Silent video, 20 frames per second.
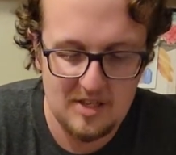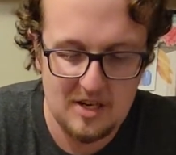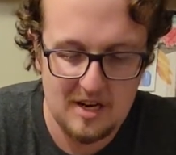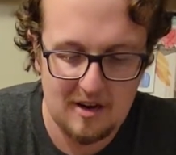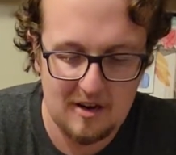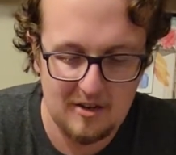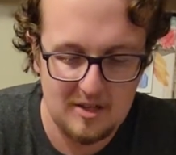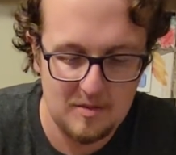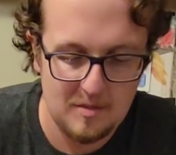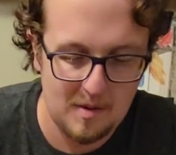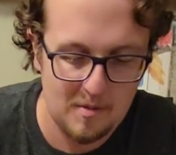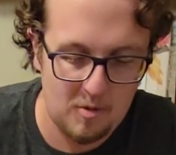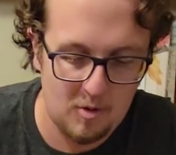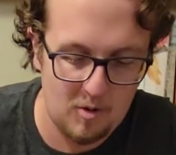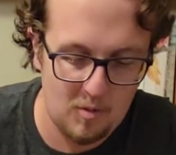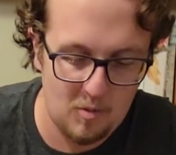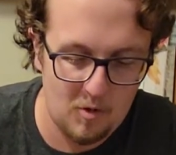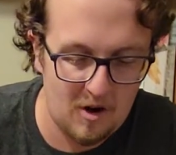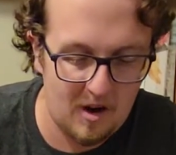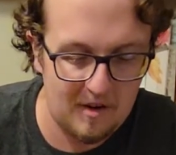Shoutouts to my boy
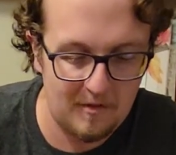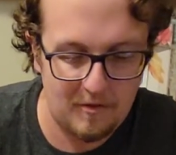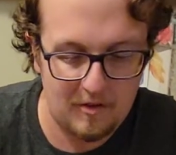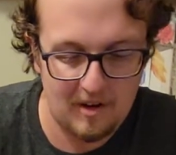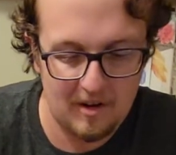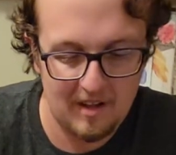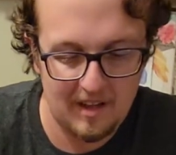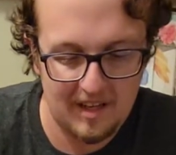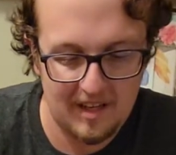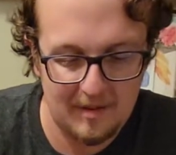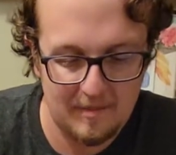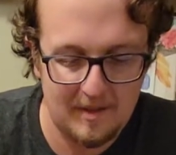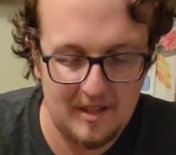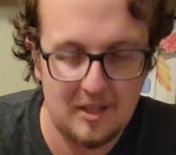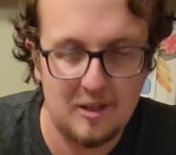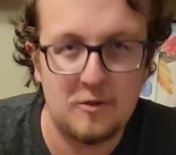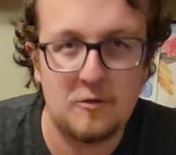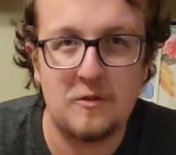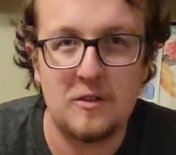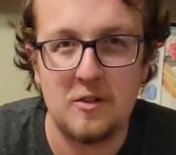Juan for lending me
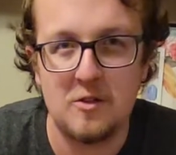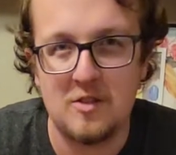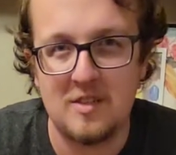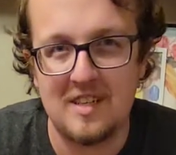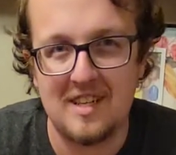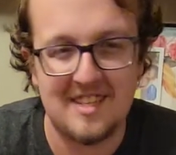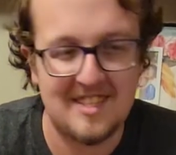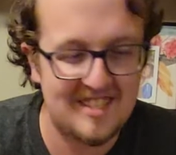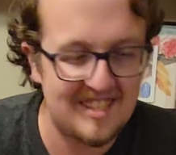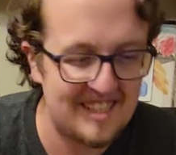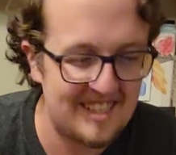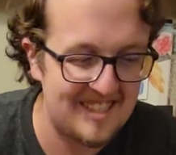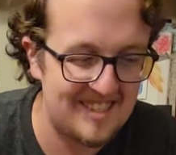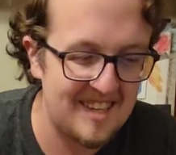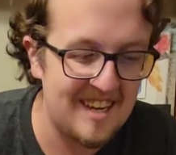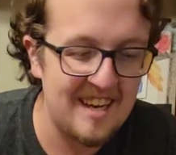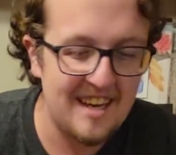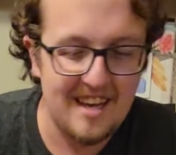those Fusion Destinies,